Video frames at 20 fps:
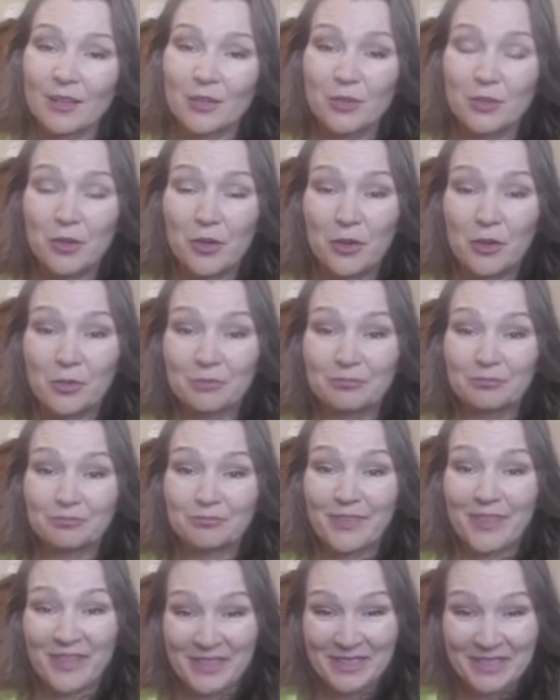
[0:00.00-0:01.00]
So,
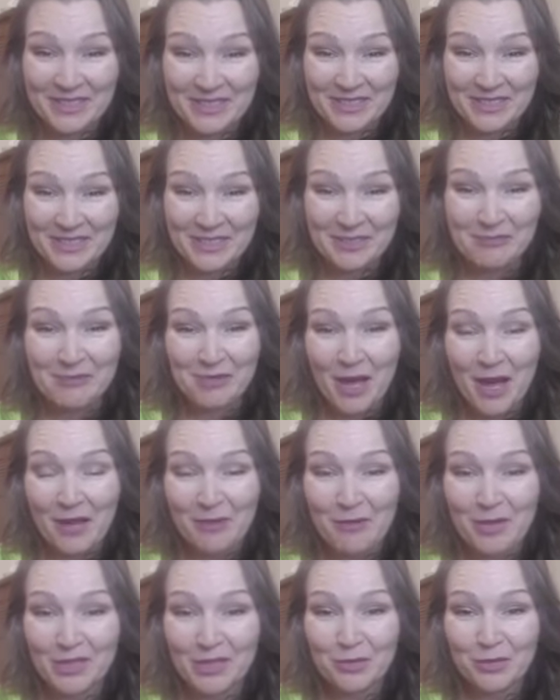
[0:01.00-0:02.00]
yes. So
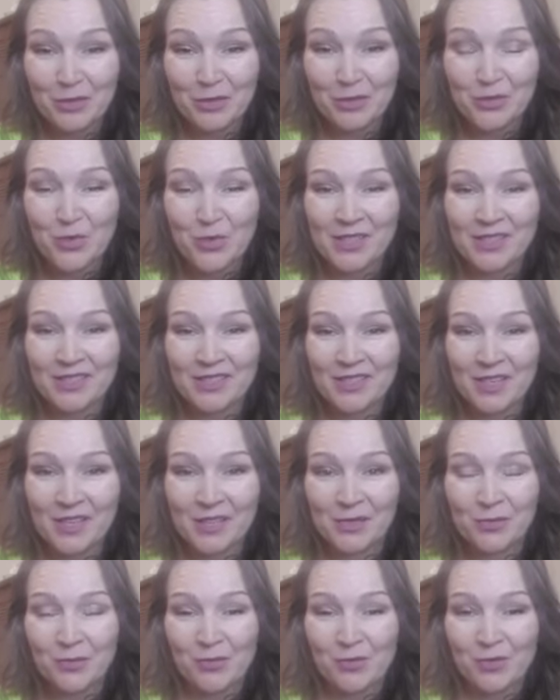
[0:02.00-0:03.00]
I wonder what
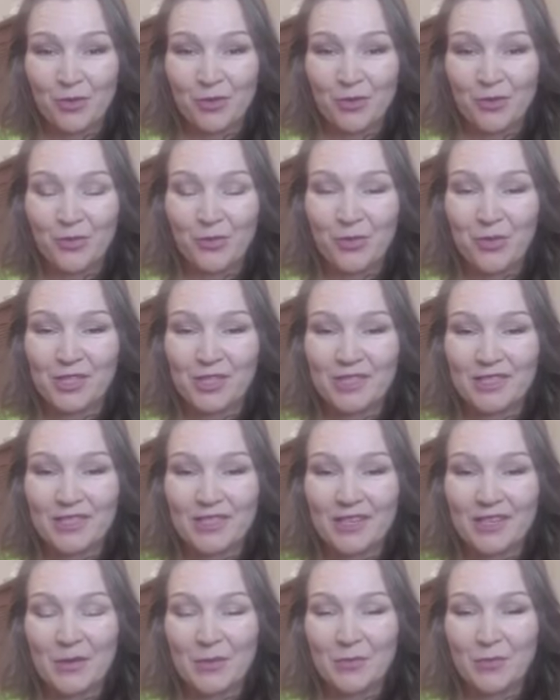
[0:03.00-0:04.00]
resonates with you. What's
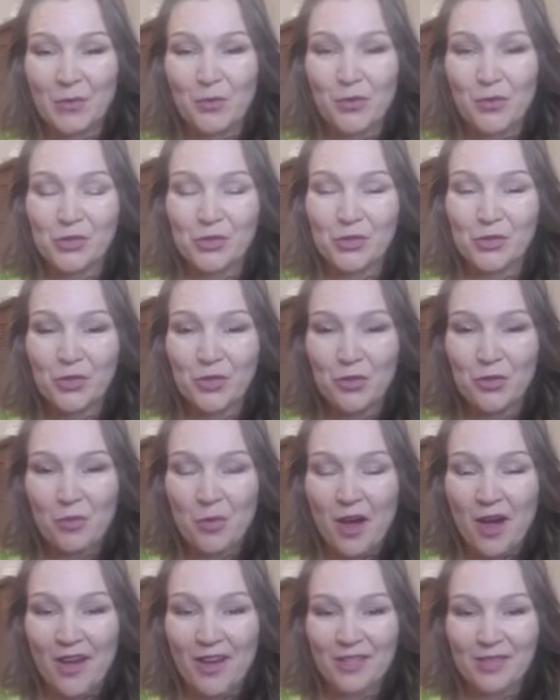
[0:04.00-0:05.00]
on your
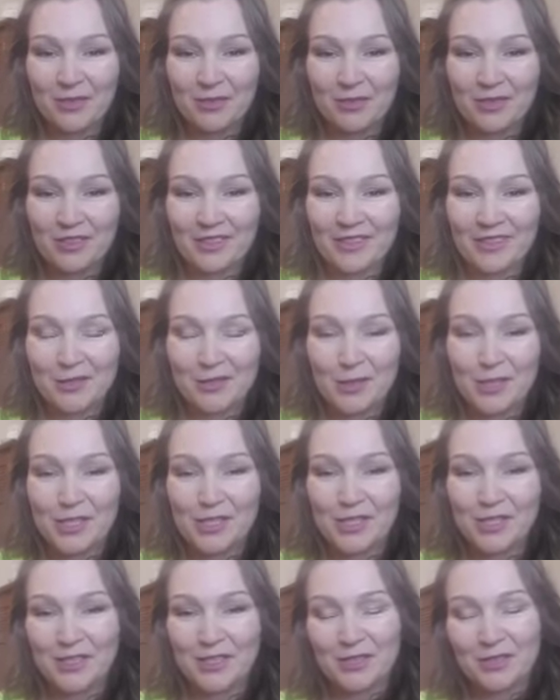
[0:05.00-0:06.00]
mind when you're
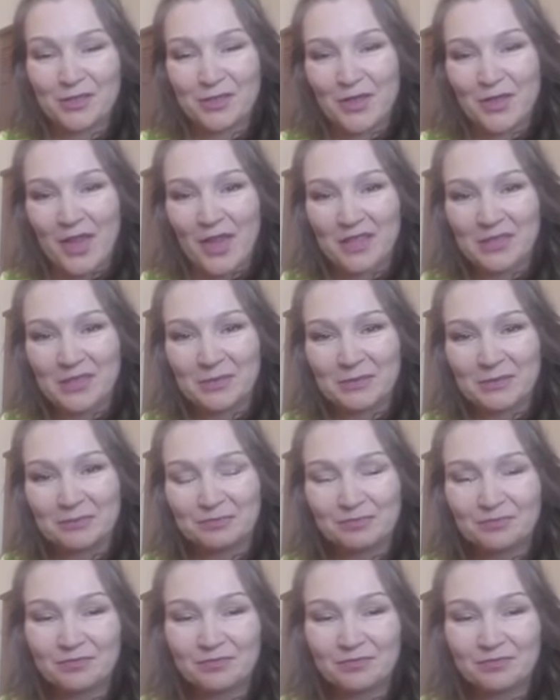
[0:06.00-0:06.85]
listening to that?